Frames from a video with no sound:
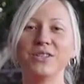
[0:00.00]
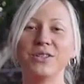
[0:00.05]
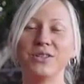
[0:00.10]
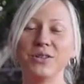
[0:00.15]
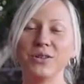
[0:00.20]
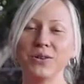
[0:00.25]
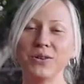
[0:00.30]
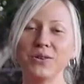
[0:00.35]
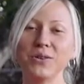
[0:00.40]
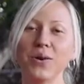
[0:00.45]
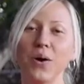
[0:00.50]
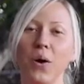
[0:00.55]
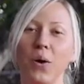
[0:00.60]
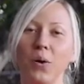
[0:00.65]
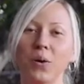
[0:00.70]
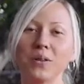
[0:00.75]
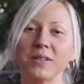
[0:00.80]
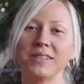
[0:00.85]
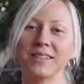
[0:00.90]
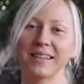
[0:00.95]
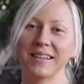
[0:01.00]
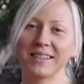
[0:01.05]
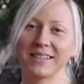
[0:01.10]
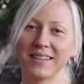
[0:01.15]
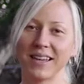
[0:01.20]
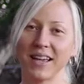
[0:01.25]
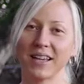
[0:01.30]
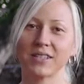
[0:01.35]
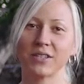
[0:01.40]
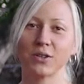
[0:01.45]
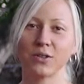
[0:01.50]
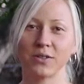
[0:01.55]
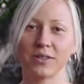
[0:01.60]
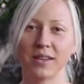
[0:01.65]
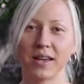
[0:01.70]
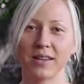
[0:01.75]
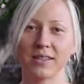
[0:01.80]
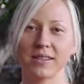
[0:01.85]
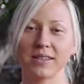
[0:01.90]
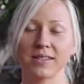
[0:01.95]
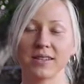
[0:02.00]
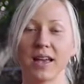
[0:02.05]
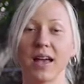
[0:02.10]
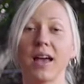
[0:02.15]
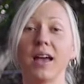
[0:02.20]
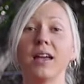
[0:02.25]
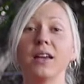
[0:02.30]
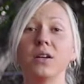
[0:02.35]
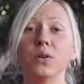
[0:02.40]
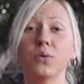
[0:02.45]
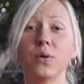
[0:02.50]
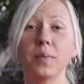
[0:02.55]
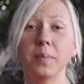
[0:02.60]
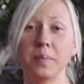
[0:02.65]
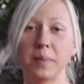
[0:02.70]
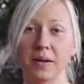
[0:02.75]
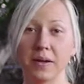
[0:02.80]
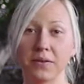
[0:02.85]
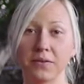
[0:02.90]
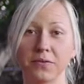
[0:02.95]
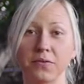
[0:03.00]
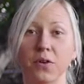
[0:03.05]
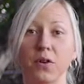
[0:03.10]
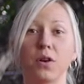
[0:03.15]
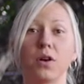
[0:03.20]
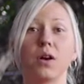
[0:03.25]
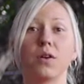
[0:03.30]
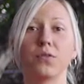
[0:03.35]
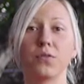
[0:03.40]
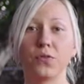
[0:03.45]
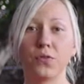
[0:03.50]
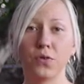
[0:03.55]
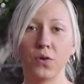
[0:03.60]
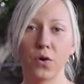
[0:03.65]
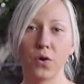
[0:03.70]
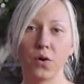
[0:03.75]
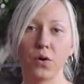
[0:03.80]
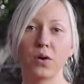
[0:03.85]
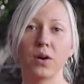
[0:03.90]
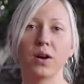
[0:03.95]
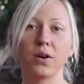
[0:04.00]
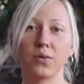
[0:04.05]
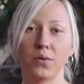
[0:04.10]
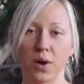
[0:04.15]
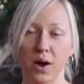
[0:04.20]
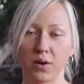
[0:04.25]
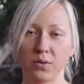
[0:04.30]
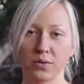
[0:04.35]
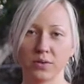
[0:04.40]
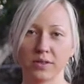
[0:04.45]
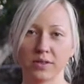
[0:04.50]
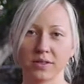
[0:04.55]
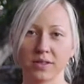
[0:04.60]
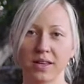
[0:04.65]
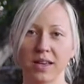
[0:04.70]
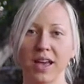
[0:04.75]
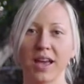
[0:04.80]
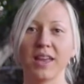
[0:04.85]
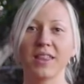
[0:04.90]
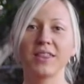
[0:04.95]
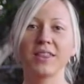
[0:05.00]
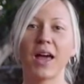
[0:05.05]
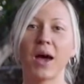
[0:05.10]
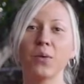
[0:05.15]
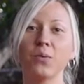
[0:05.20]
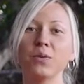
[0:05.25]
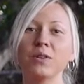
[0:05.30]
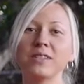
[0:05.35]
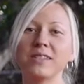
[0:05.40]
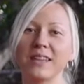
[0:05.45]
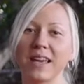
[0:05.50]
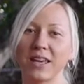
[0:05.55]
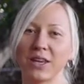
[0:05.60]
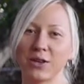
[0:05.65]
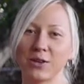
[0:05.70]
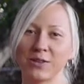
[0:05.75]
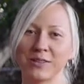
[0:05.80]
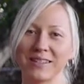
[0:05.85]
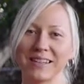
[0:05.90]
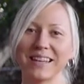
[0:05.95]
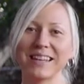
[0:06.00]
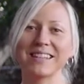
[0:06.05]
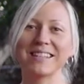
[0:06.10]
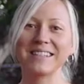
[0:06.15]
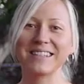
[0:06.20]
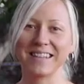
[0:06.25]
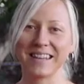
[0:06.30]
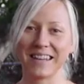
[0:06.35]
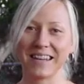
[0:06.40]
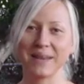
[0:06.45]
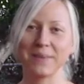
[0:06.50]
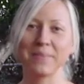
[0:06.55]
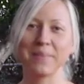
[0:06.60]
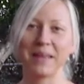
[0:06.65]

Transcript: Do all 6 exercises and repeat for 4 rounds. That will take you 16